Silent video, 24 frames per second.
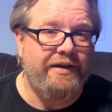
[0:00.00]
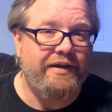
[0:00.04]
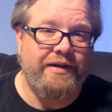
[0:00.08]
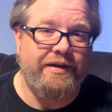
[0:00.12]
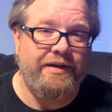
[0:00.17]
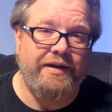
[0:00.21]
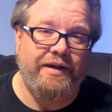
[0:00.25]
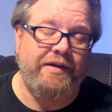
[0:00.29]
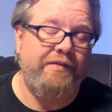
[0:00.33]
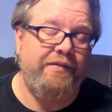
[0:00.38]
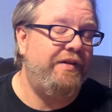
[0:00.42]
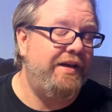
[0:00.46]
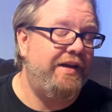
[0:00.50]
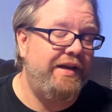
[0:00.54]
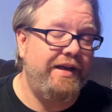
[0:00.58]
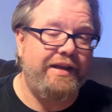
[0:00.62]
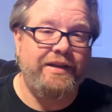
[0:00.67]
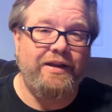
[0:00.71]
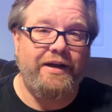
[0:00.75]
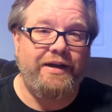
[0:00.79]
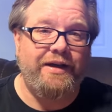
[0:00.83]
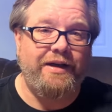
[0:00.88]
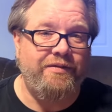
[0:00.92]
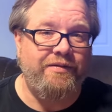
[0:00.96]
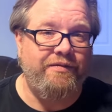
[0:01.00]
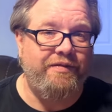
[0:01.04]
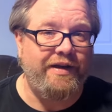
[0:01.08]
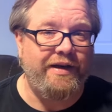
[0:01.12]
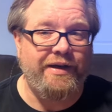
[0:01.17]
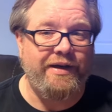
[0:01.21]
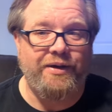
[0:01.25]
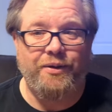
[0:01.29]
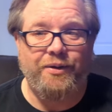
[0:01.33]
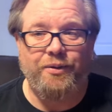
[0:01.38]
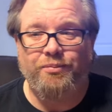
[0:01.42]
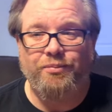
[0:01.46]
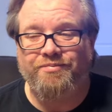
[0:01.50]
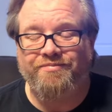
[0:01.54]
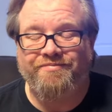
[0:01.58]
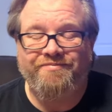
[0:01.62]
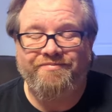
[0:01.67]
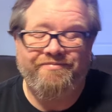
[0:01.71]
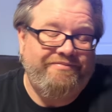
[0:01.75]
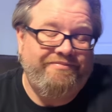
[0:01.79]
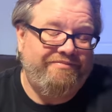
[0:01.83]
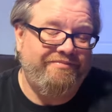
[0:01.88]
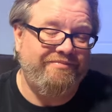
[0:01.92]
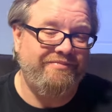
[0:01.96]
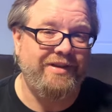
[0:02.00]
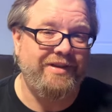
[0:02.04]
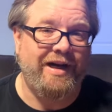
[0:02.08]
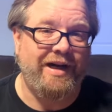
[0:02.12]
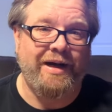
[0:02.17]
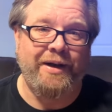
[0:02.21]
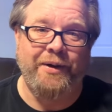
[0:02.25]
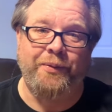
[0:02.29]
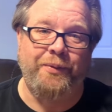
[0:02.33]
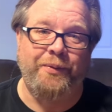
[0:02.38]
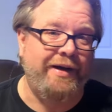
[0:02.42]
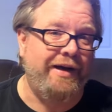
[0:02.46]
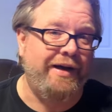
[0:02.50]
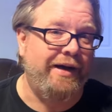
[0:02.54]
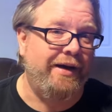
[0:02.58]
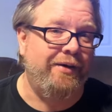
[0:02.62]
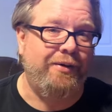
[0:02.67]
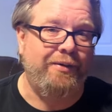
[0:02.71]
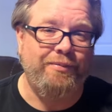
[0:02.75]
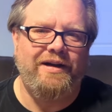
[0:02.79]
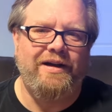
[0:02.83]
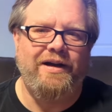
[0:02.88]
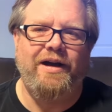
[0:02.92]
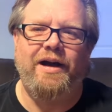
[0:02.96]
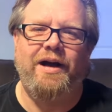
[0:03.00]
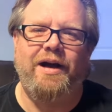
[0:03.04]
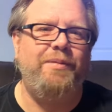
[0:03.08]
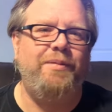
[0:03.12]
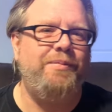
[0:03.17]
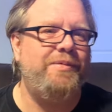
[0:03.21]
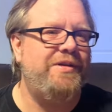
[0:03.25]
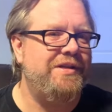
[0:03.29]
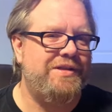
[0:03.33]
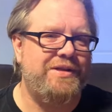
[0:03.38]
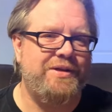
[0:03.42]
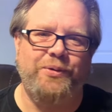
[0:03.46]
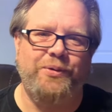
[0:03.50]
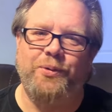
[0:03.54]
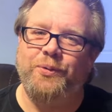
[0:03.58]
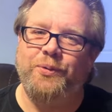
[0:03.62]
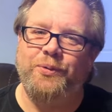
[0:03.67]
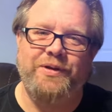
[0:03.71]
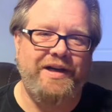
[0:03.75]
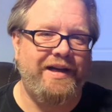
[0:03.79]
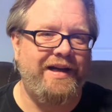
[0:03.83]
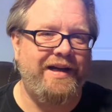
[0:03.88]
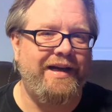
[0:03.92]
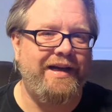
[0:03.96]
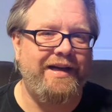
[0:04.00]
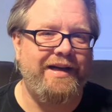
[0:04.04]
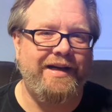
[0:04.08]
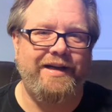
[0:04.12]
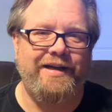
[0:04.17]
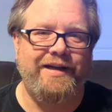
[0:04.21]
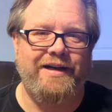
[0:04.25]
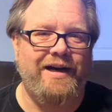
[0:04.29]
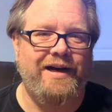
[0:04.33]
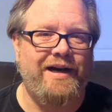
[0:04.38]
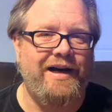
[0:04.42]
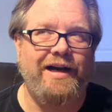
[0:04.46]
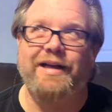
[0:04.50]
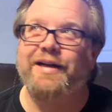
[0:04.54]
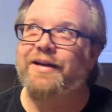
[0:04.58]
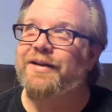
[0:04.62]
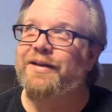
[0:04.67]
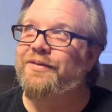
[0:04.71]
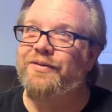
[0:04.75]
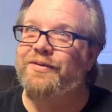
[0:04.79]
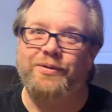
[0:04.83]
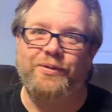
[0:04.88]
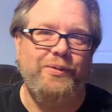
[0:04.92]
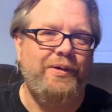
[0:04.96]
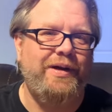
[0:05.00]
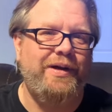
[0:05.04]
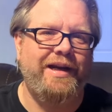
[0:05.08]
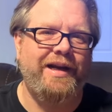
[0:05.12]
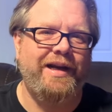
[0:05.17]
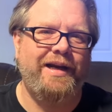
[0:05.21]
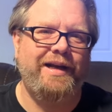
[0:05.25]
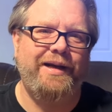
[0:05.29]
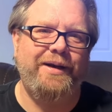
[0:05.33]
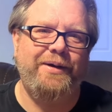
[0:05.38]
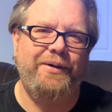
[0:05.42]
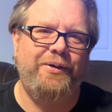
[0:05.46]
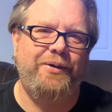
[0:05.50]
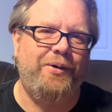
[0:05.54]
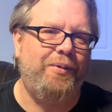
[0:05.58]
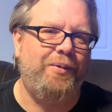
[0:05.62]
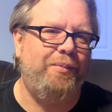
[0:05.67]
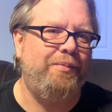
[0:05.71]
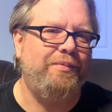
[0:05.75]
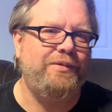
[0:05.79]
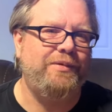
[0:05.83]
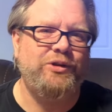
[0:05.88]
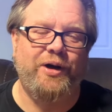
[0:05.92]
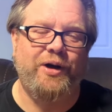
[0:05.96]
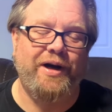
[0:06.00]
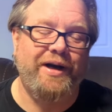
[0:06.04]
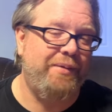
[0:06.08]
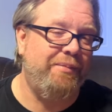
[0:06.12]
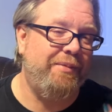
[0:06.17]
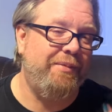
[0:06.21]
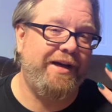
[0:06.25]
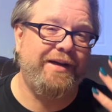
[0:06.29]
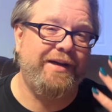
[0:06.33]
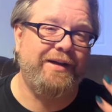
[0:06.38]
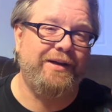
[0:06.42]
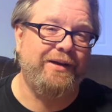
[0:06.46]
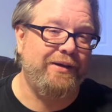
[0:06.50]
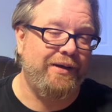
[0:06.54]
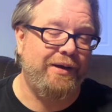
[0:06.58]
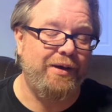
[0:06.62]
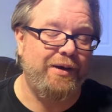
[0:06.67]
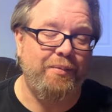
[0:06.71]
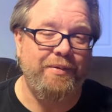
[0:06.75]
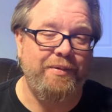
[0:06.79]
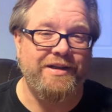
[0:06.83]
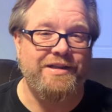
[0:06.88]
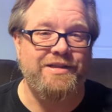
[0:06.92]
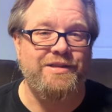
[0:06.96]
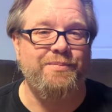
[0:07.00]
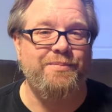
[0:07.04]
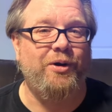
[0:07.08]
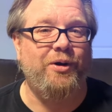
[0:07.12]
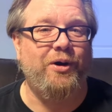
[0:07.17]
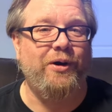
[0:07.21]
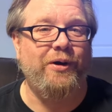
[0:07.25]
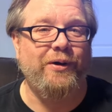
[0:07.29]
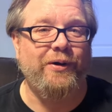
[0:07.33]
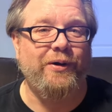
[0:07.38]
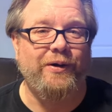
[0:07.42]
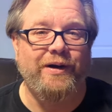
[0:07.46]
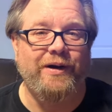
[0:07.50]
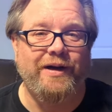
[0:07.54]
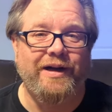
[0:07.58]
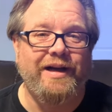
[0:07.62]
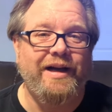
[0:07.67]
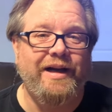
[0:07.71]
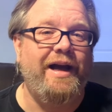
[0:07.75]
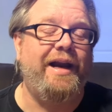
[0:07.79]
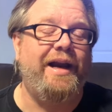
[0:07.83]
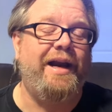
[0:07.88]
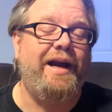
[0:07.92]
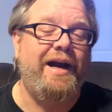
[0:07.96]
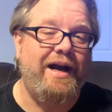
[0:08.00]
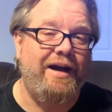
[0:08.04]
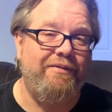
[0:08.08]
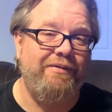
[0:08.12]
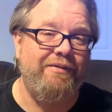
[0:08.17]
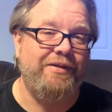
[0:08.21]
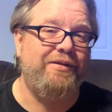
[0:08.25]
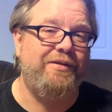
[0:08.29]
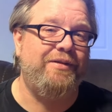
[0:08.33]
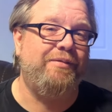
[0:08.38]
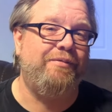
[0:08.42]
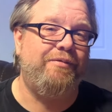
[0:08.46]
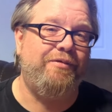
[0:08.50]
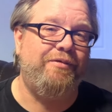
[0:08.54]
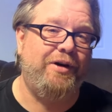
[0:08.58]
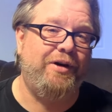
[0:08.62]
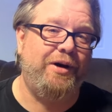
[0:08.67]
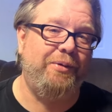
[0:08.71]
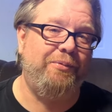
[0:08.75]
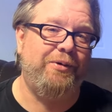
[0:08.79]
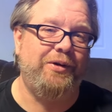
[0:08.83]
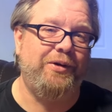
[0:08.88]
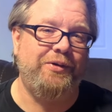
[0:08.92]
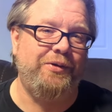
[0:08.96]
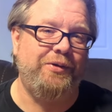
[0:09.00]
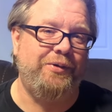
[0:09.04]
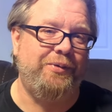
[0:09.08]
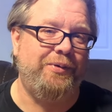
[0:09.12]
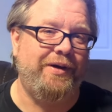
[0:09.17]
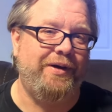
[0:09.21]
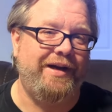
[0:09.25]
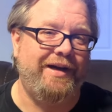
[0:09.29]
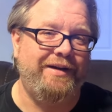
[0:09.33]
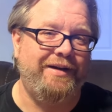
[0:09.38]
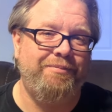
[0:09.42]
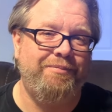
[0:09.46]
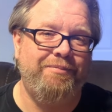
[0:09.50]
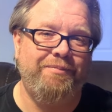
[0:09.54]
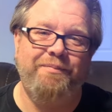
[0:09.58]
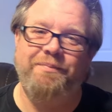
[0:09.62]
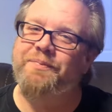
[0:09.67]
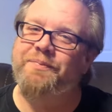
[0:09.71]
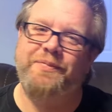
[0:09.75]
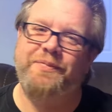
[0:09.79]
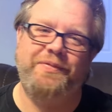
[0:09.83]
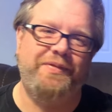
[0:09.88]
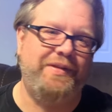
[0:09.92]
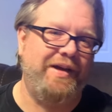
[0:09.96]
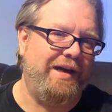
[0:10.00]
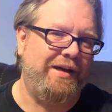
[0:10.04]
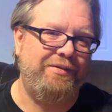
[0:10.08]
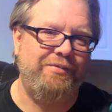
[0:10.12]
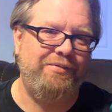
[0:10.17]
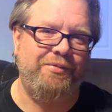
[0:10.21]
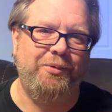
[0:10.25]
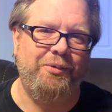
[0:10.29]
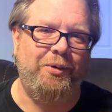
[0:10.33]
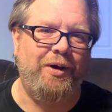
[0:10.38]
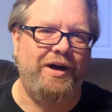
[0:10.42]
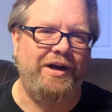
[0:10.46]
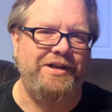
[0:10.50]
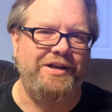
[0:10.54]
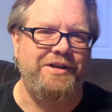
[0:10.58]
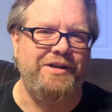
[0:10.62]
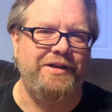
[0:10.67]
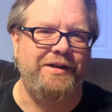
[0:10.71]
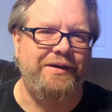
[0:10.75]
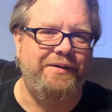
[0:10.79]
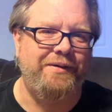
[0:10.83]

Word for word: If you didn't like the video, I don't care. I'm just an old Canadian guy in his new Canadian home trying to make it a little bit smarter and having some fun while doing it. Thanks for watching.